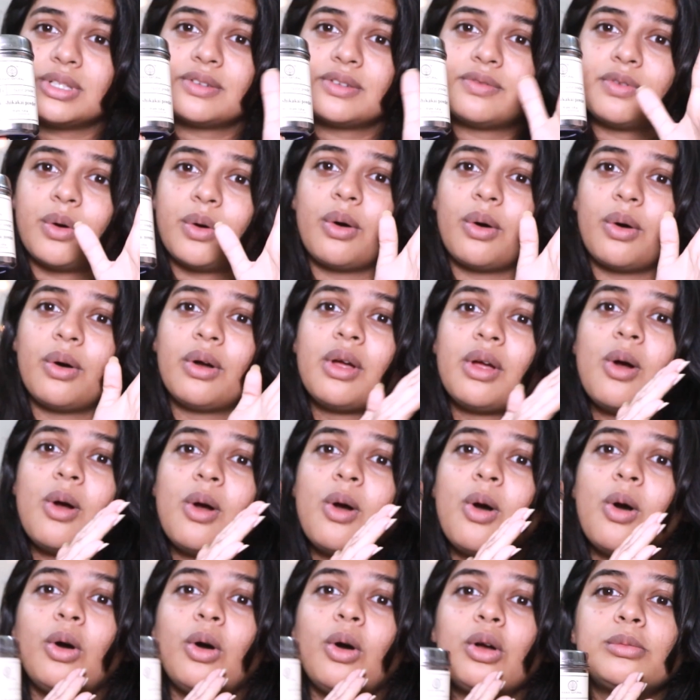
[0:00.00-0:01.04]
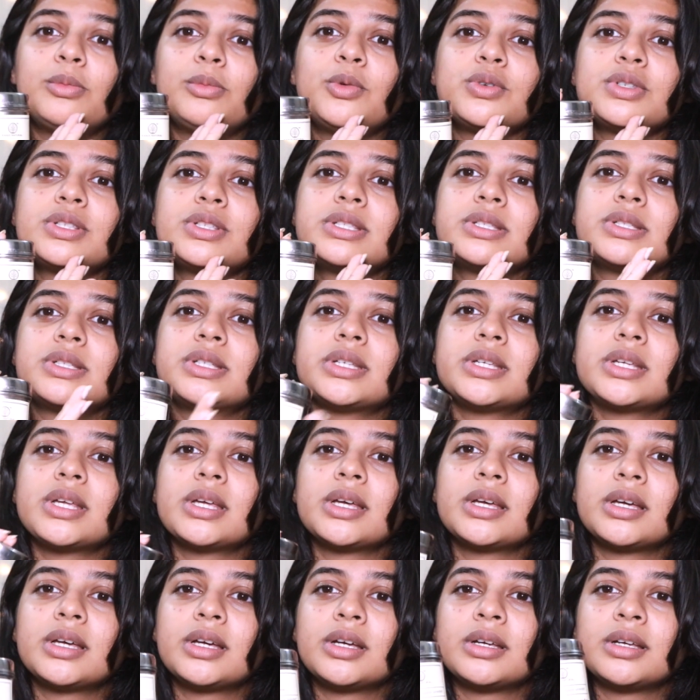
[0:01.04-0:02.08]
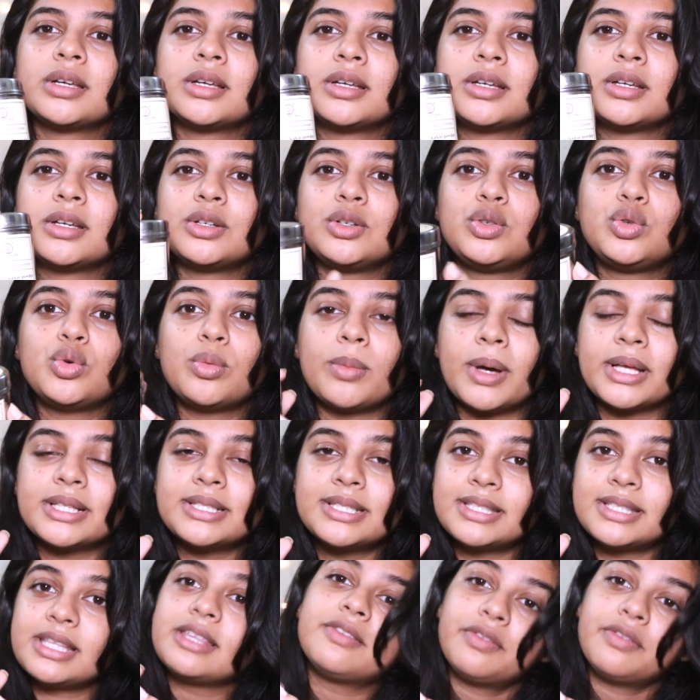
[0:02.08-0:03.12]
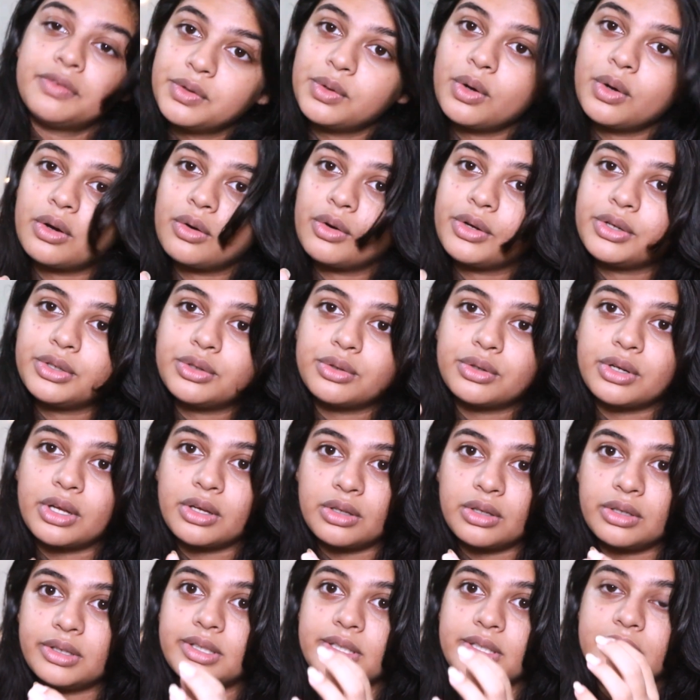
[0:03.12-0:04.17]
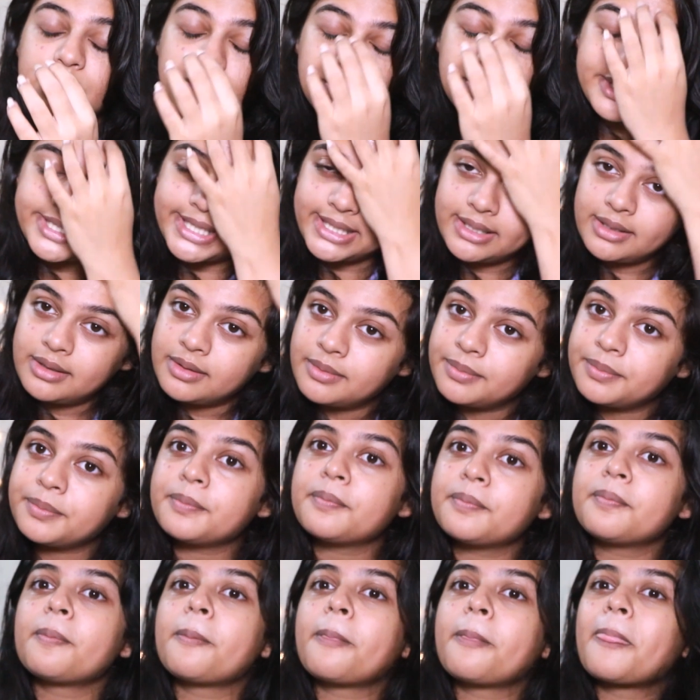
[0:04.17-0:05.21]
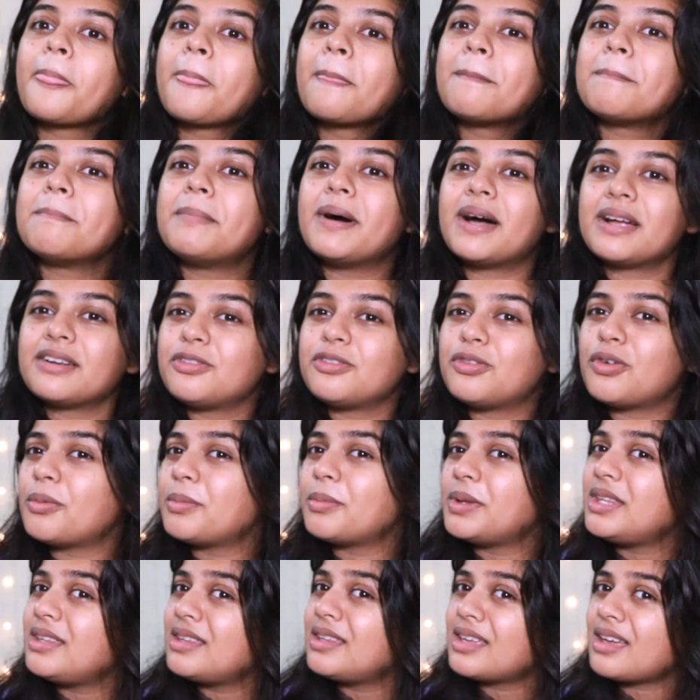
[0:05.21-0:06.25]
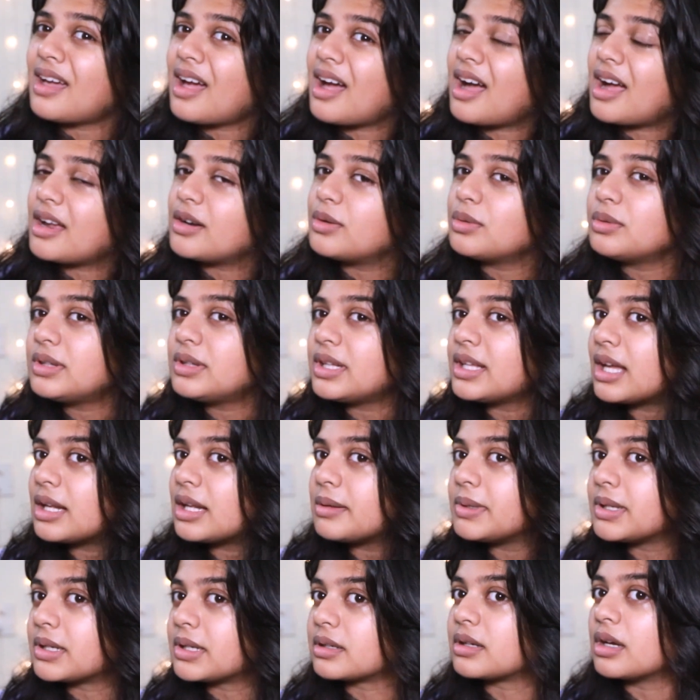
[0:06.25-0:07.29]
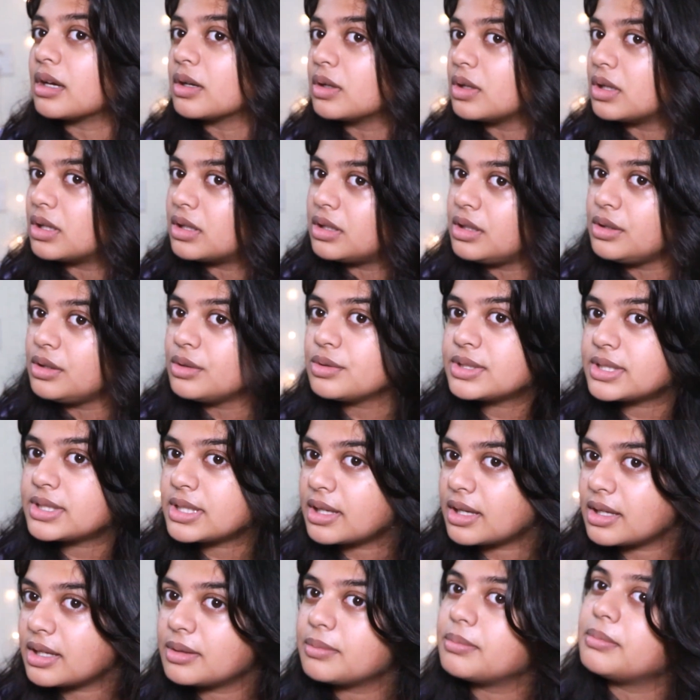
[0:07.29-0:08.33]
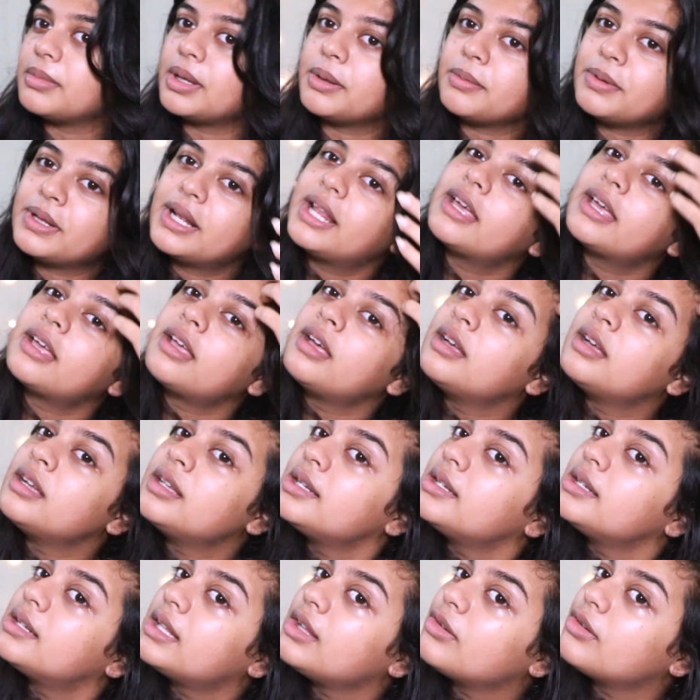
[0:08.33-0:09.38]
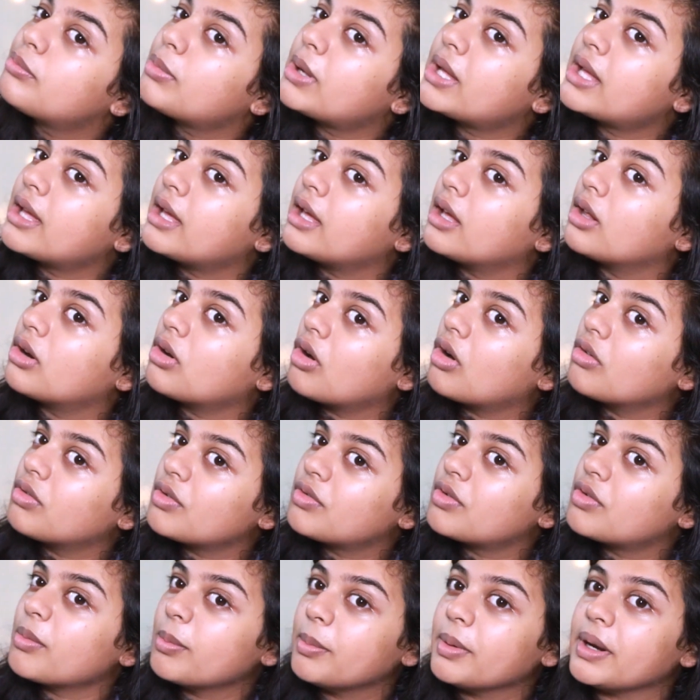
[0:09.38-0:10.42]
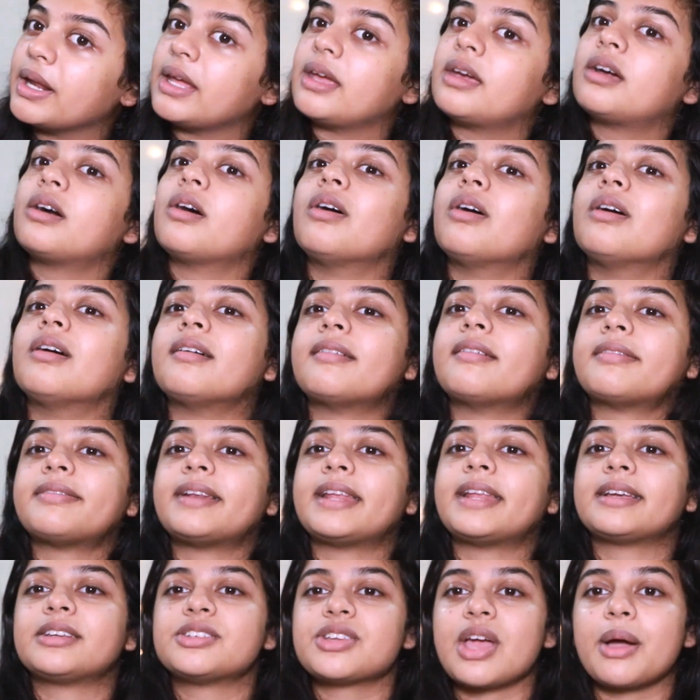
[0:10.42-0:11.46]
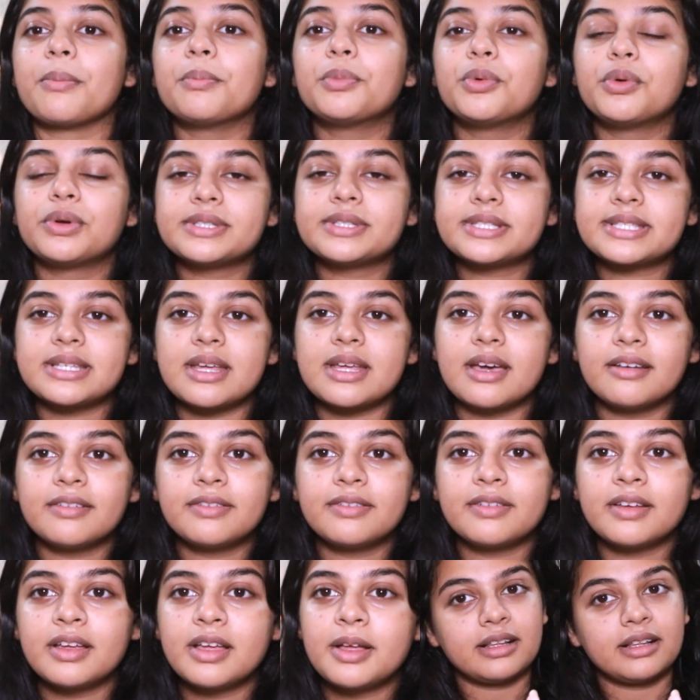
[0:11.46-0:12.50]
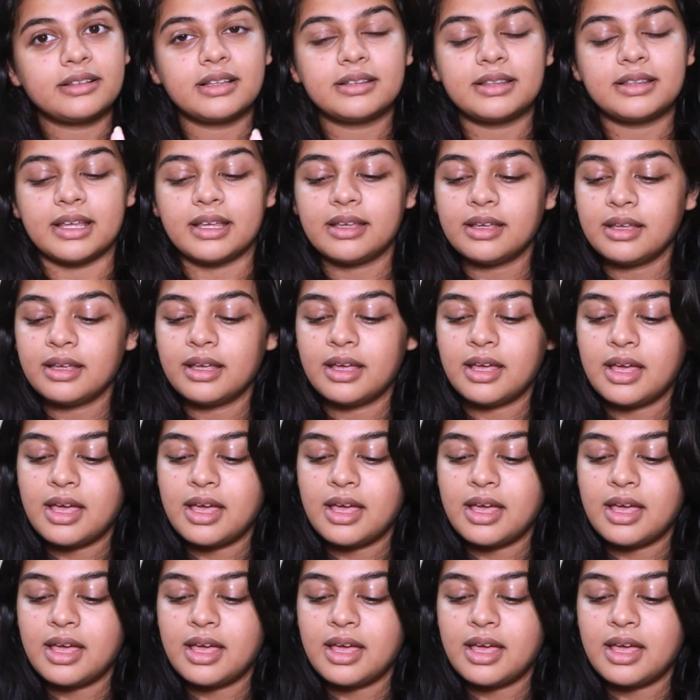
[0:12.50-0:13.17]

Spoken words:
it for almost 2 months if you are going to regularly use it. But for me, I don't think I'll be regularly using it. Maybe like to give my hair off of a break of like shampoo and stuff. Another thing,